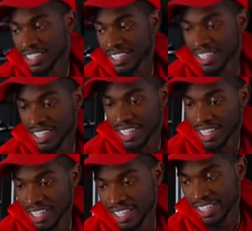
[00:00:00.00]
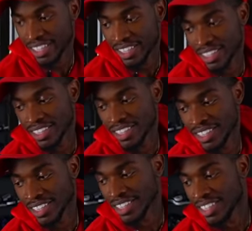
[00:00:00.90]
a great person at
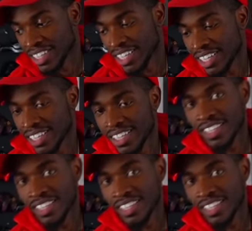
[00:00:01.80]
being bad,